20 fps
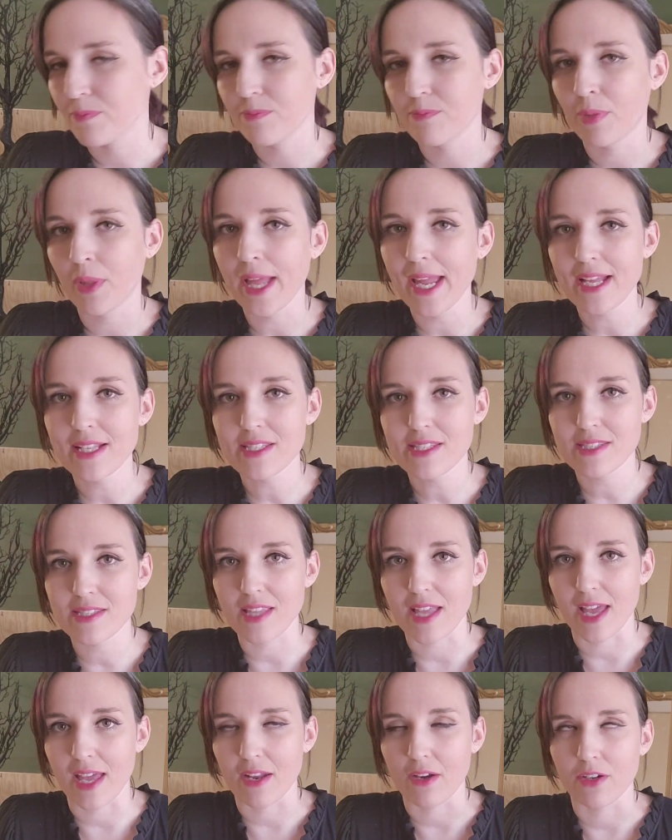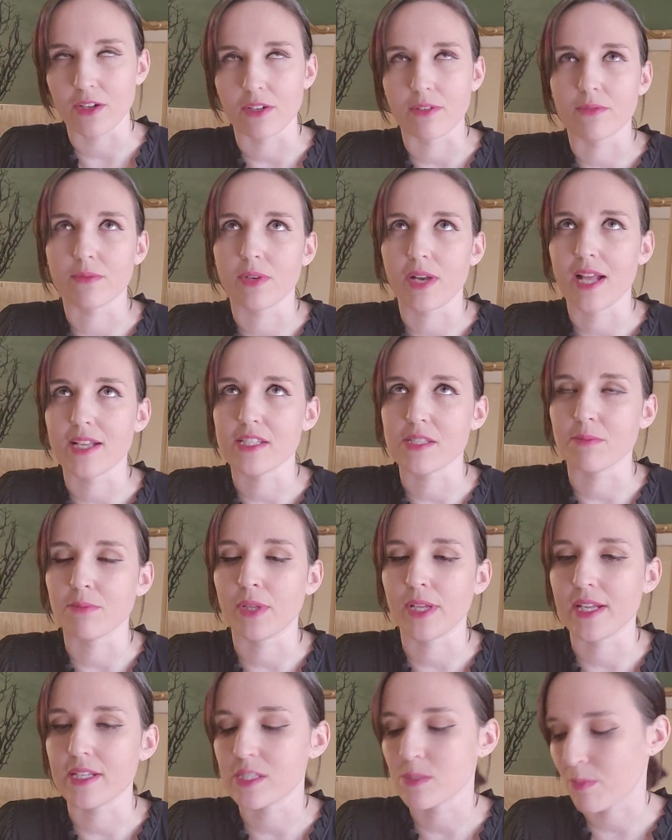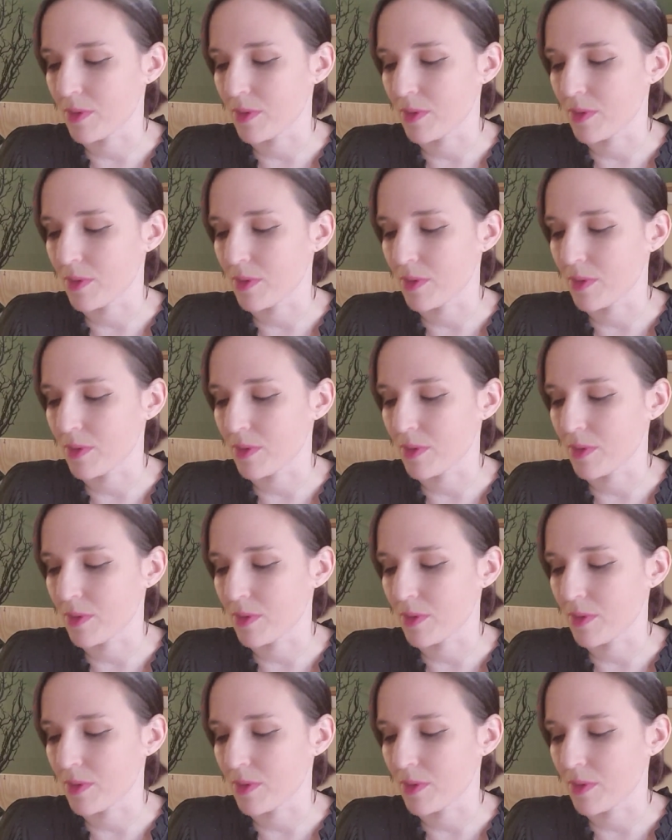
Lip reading: plants that, or not some plants,